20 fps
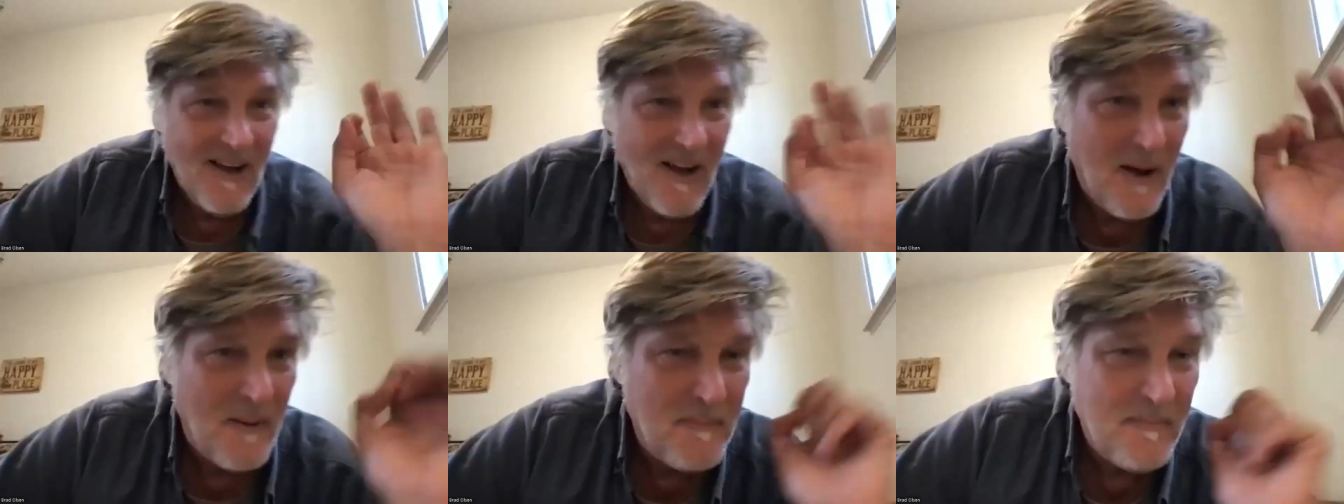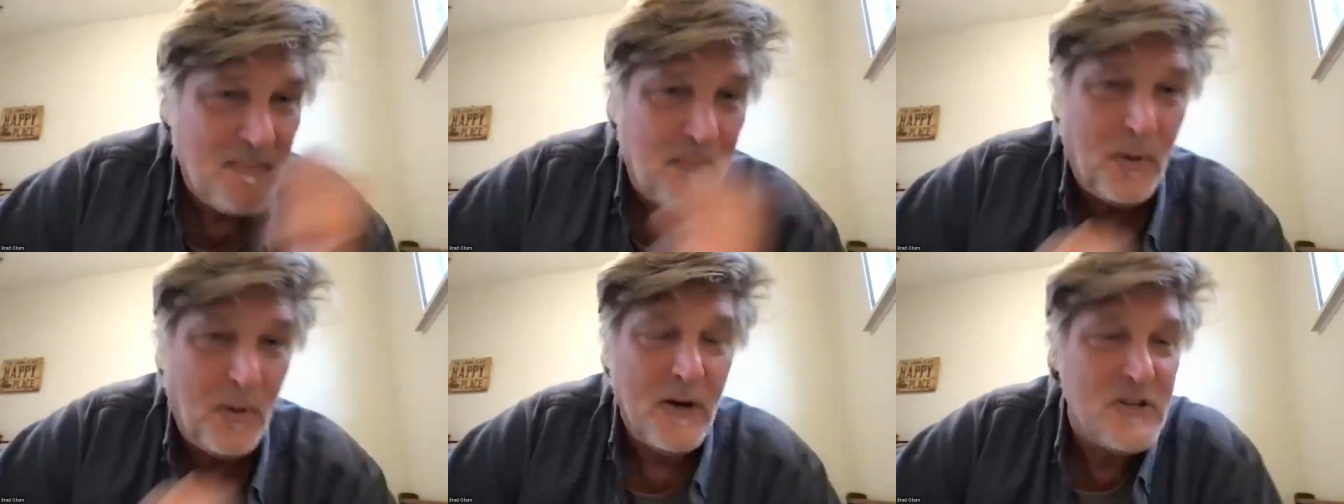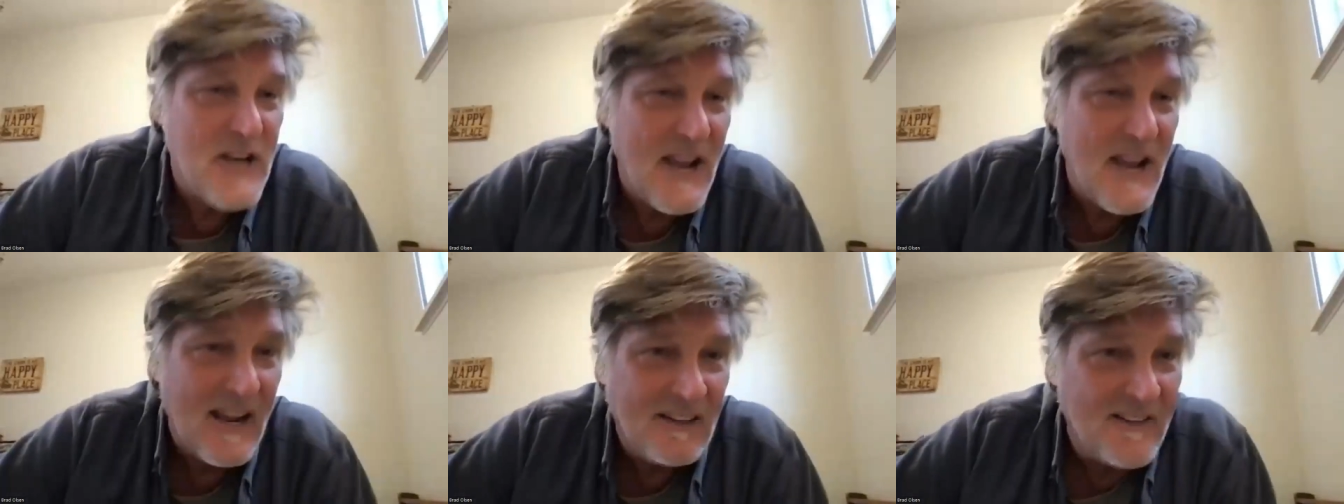uh,
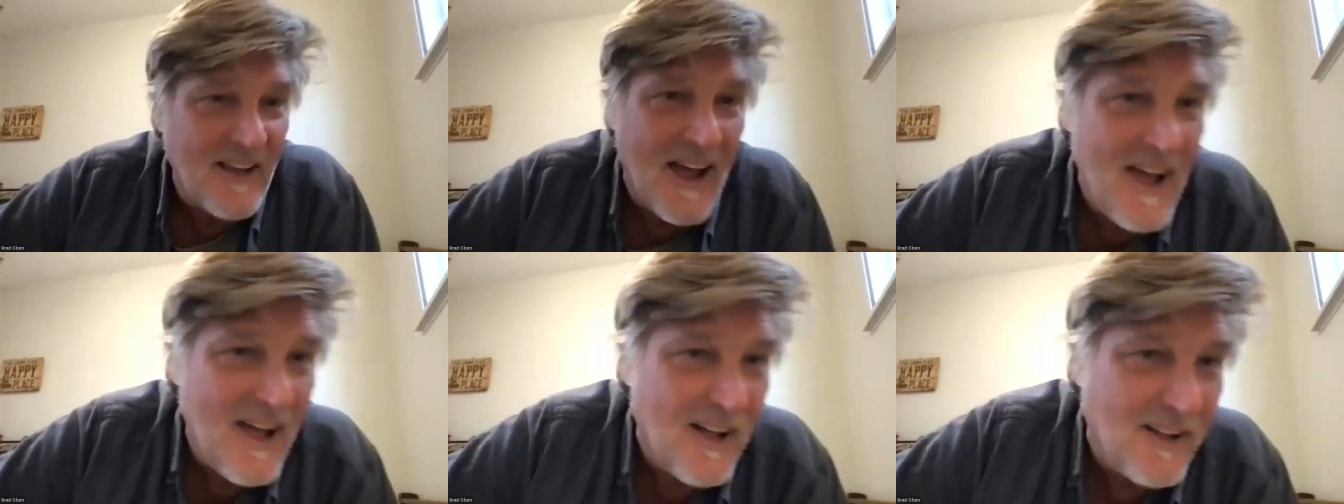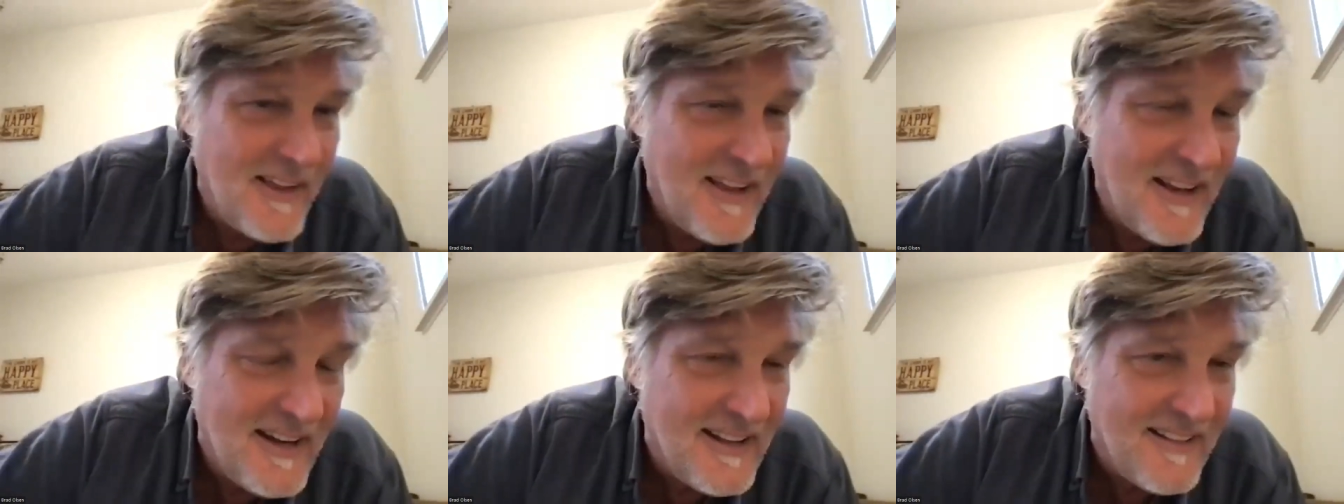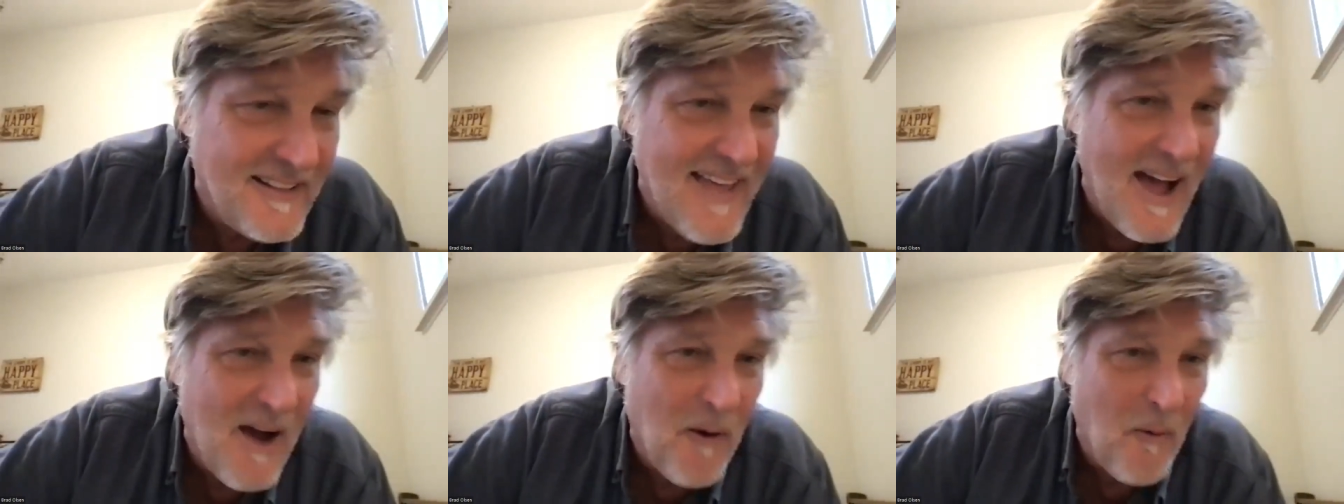projectile
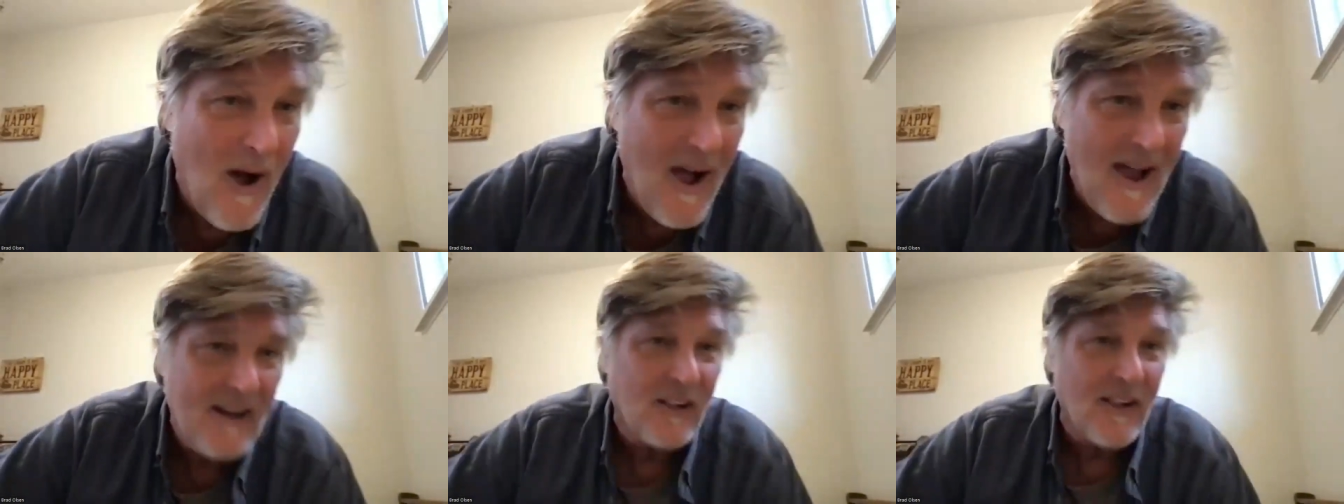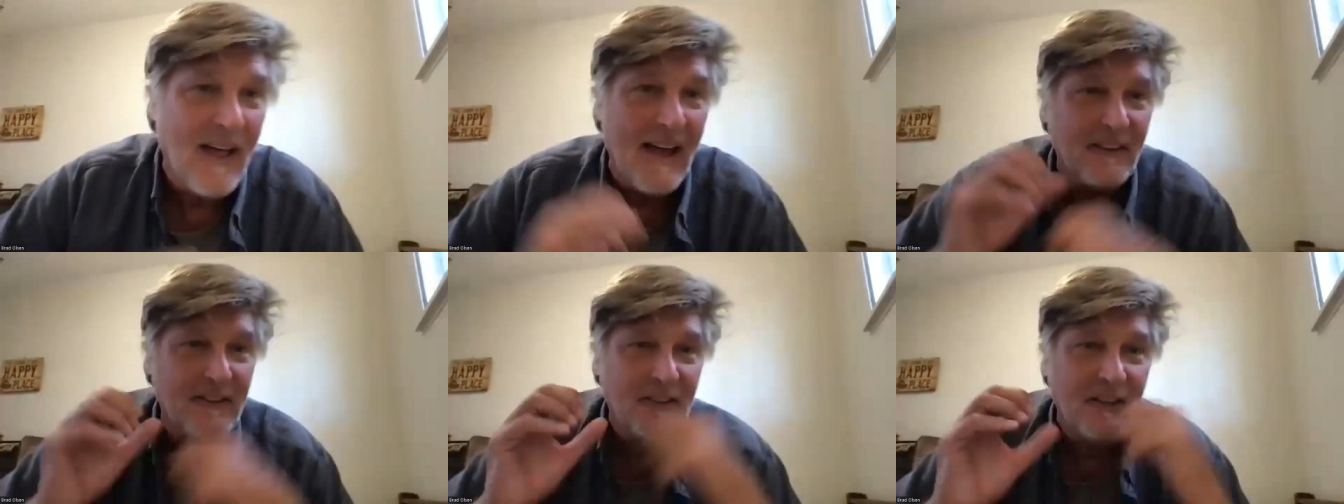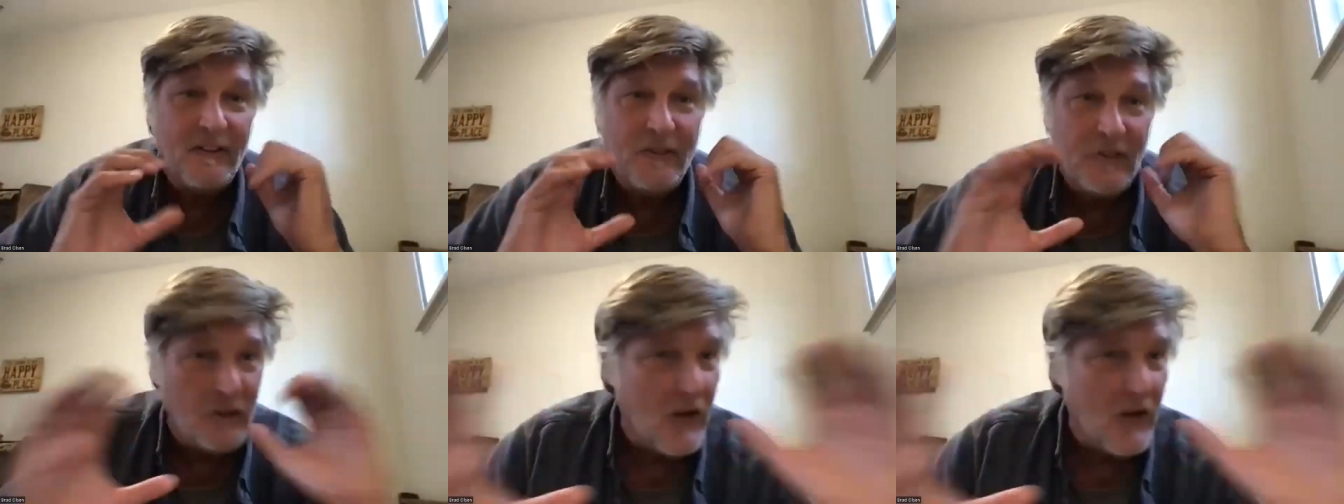hitting that wine glass.
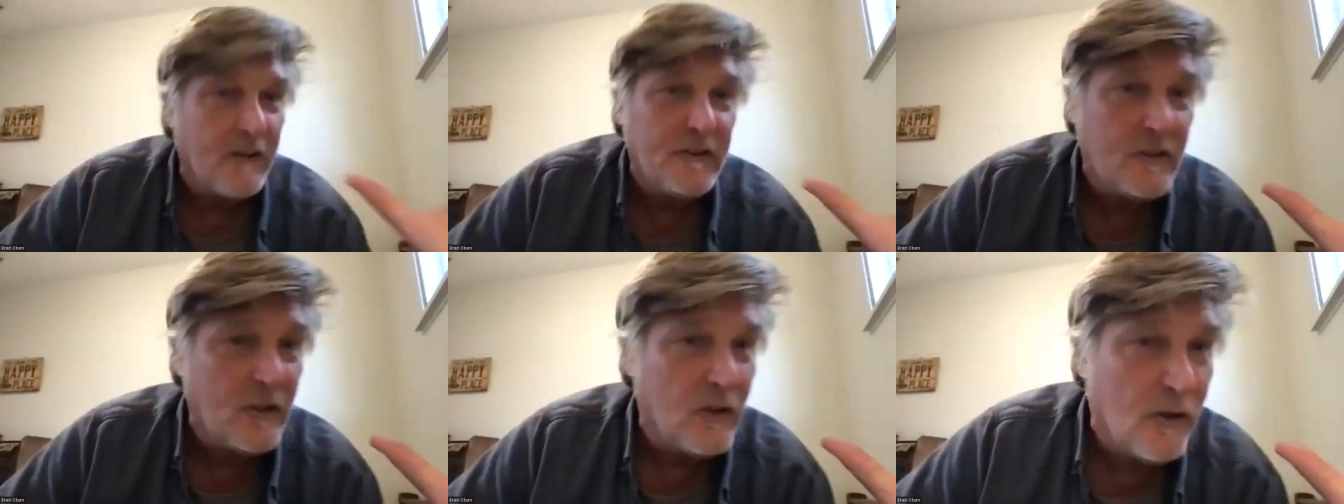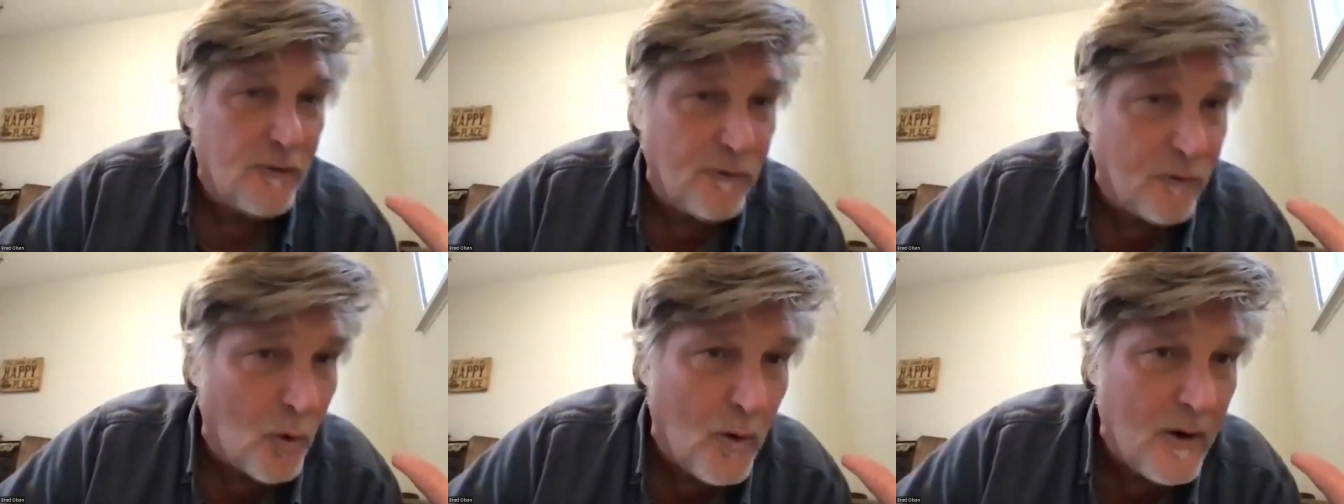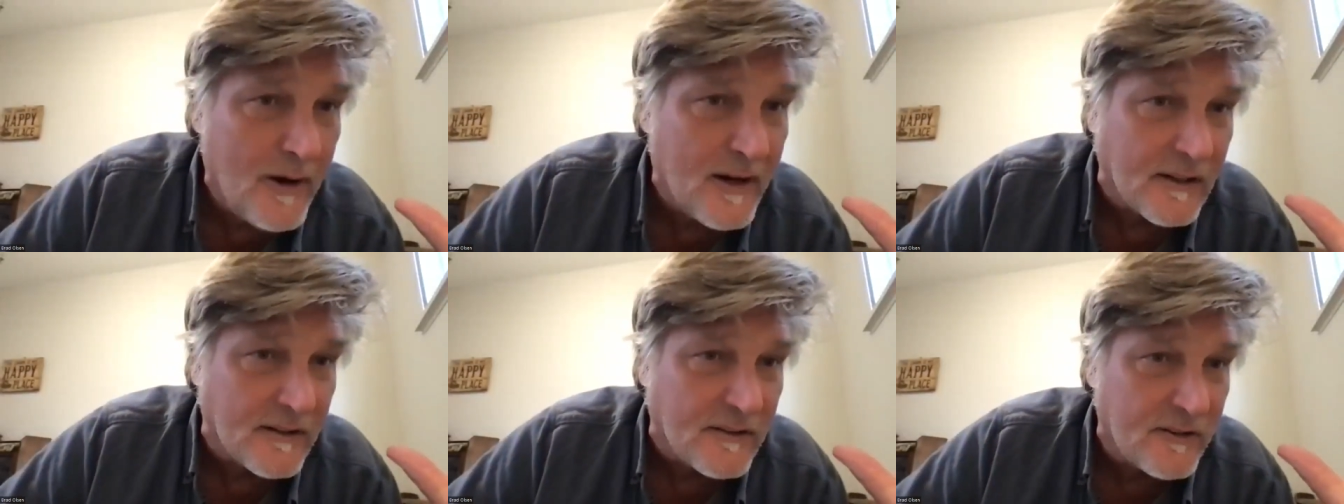It's just her
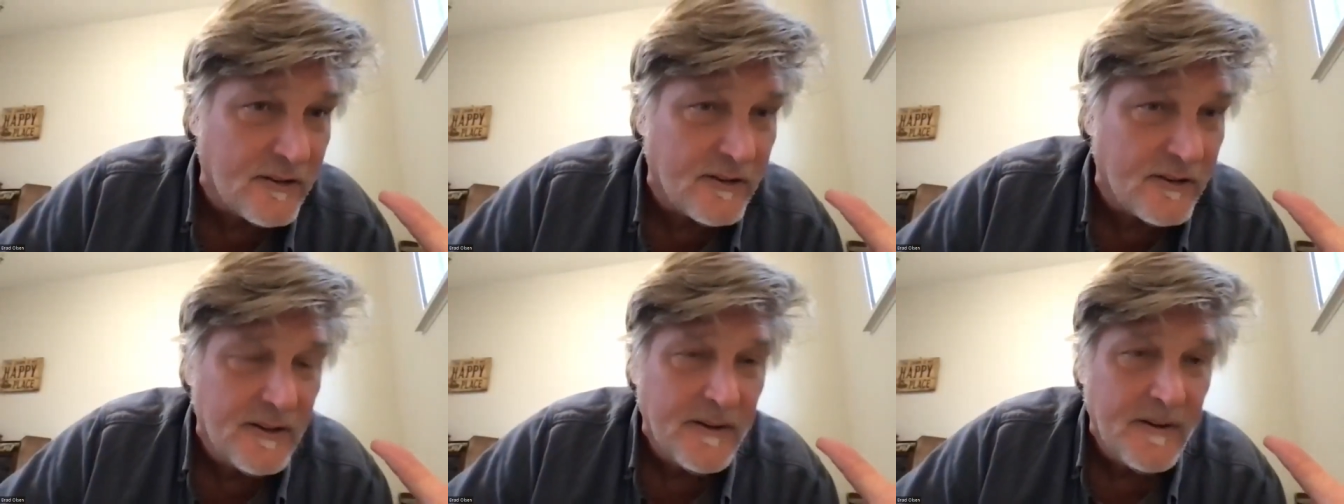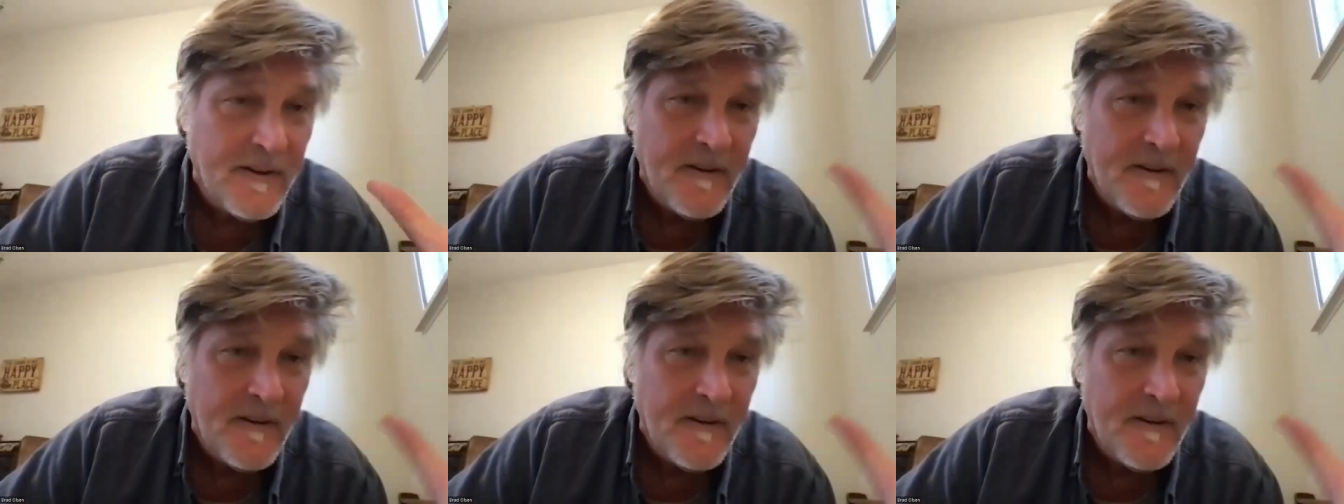voice.